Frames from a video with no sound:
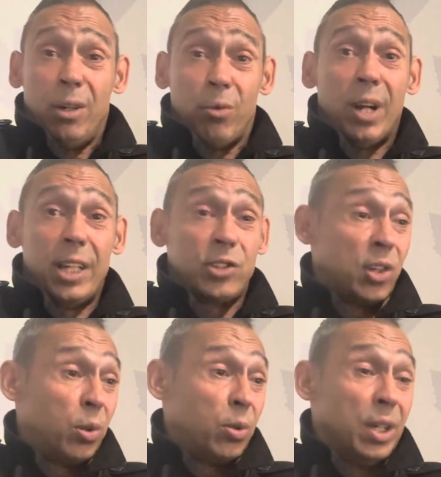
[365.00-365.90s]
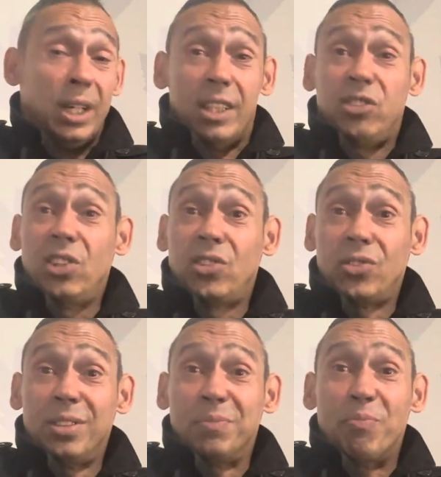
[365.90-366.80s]
right? So this
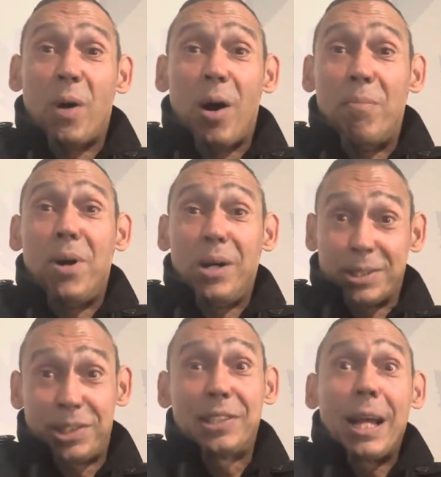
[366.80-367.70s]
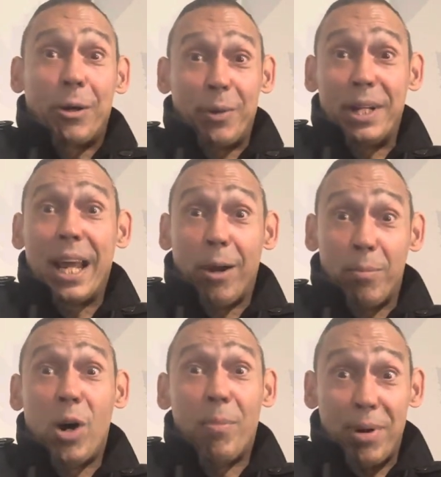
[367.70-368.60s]
Mark's staggering now,
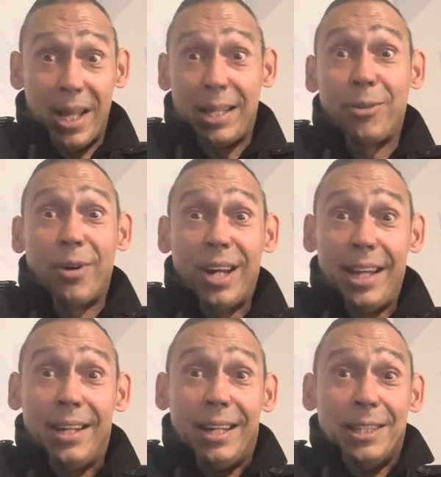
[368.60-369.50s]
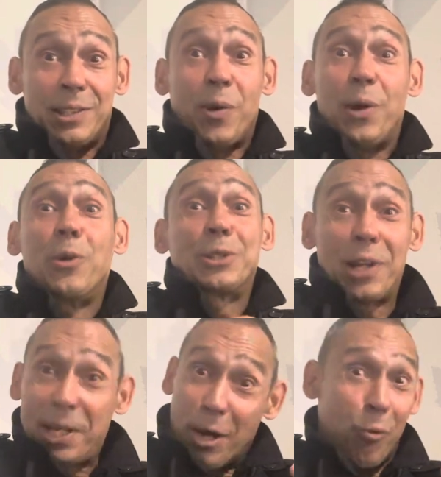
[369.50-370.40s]
Mark Blake, right? So it looks
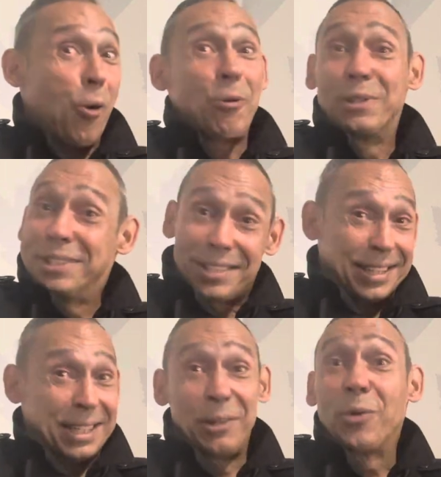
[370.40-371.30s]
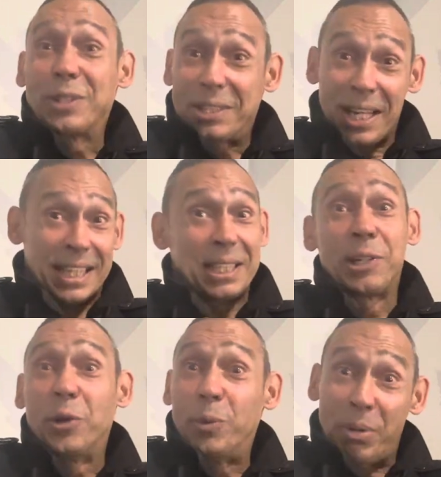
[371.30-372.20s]
like now Warren's, it looks like it
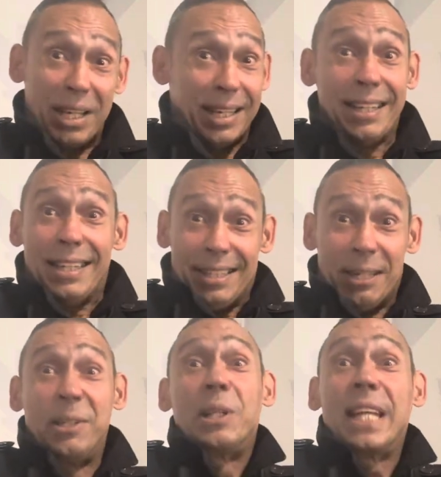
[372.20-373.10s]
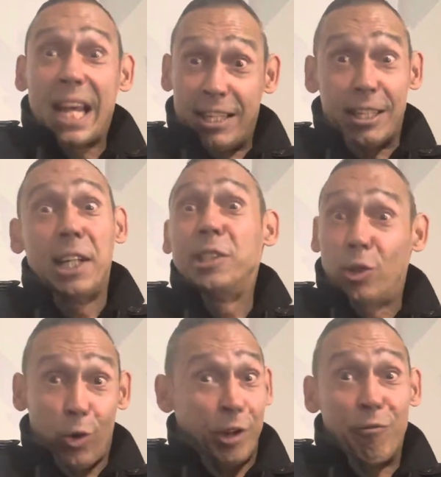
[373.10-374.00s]
could be the end that he's
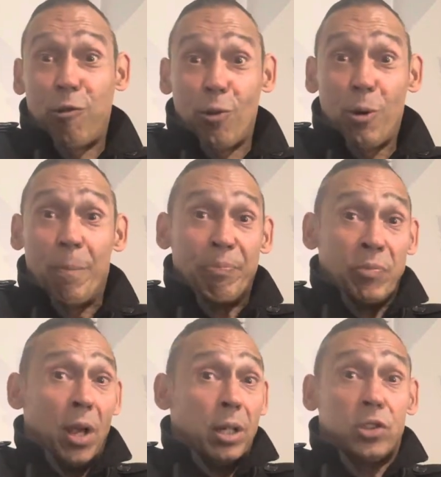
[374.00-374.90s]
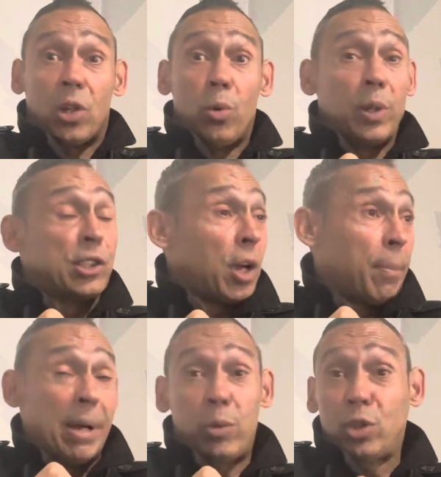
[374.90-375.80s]
looking for. So he's going
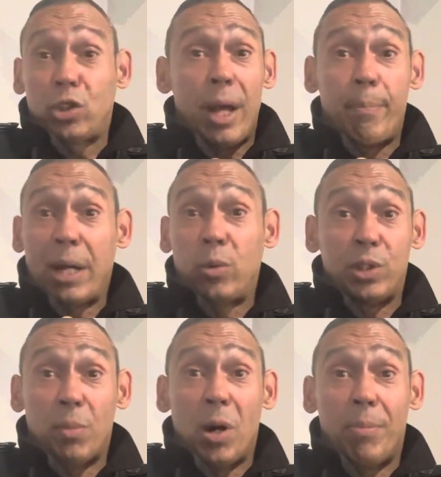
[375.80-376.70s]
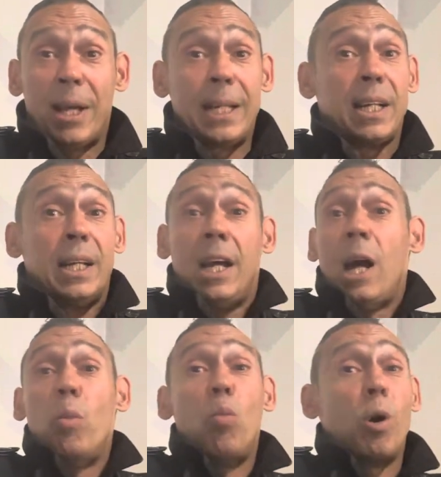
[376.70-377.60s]
backwards, Mark Blake,
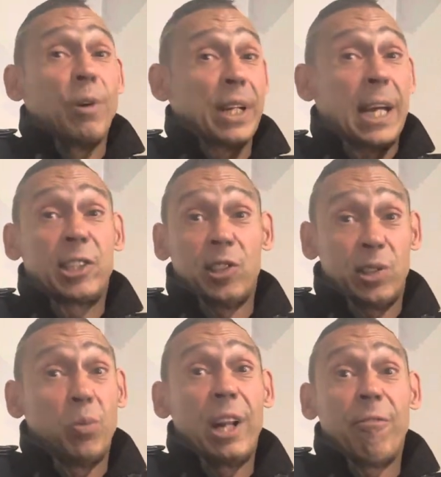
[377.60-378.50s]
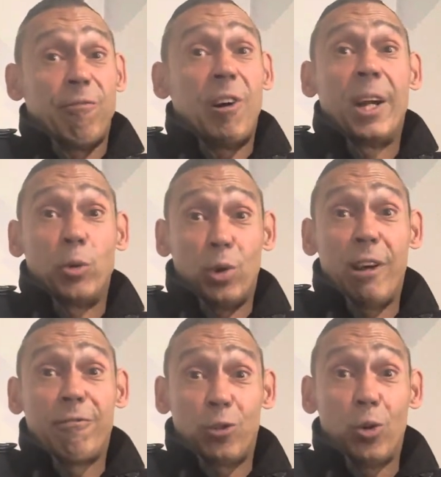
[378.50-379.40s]
and Warren catches him with that final
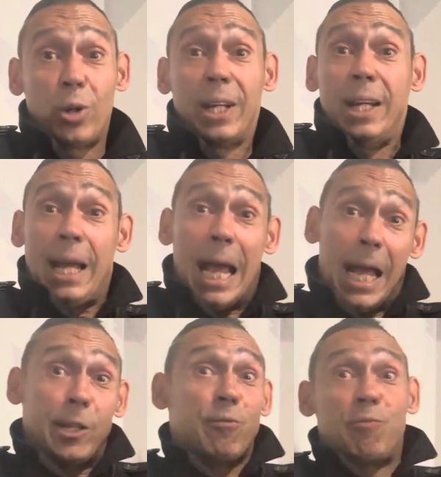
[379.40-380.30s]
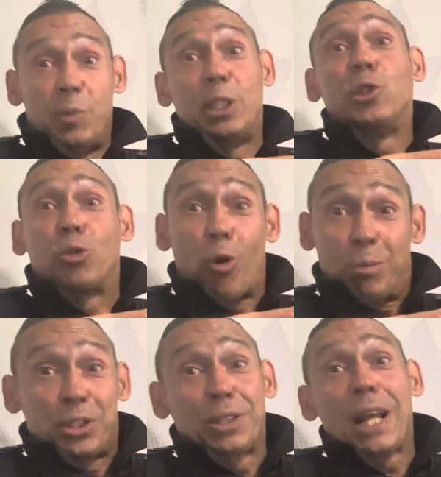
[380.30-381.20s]
left hook, and he
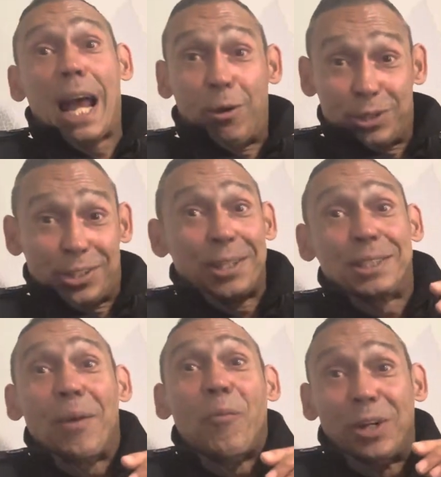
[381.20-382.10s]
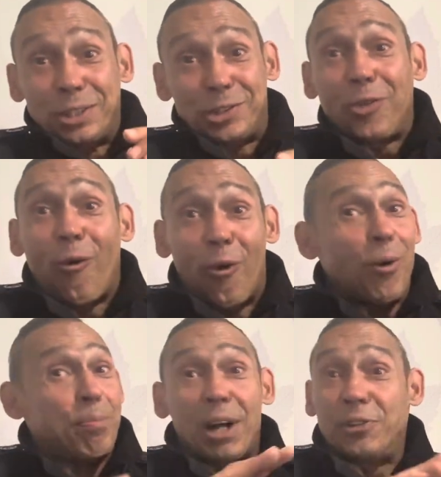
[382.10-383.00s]
drops outside someone's
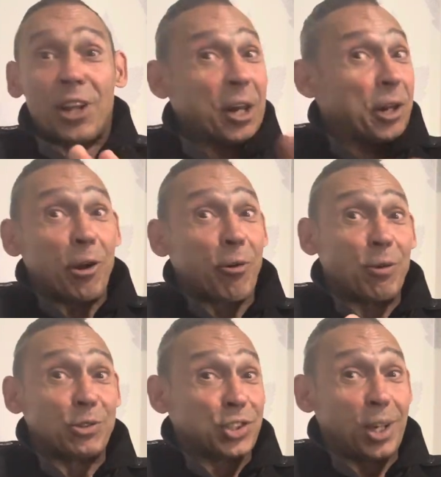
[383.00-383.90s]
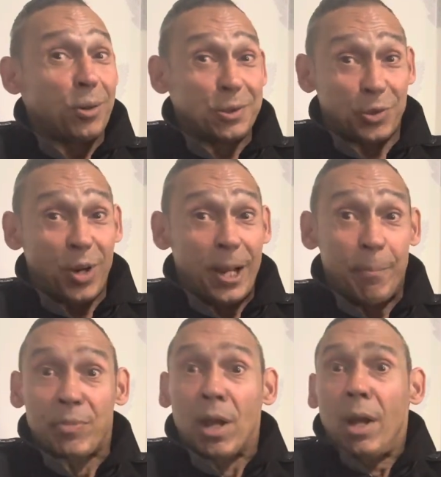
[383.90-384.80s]
door, but none of their own cells, right?
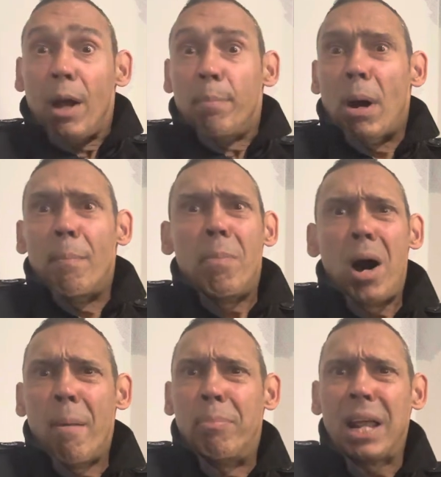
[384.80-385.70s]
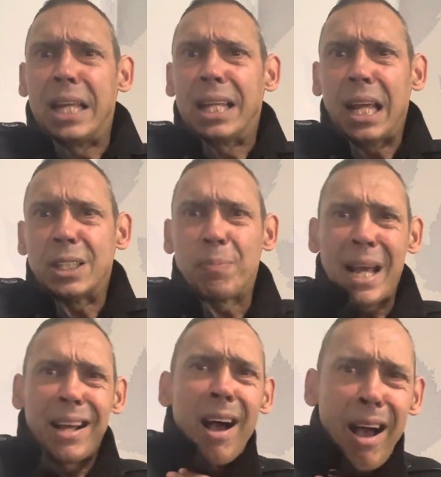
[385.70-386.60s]
But Mark Blake gets
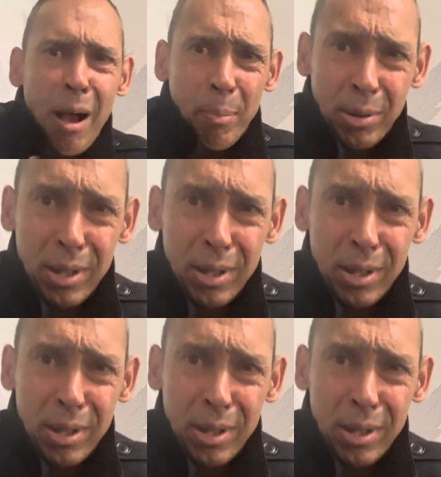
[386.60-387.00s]
back up.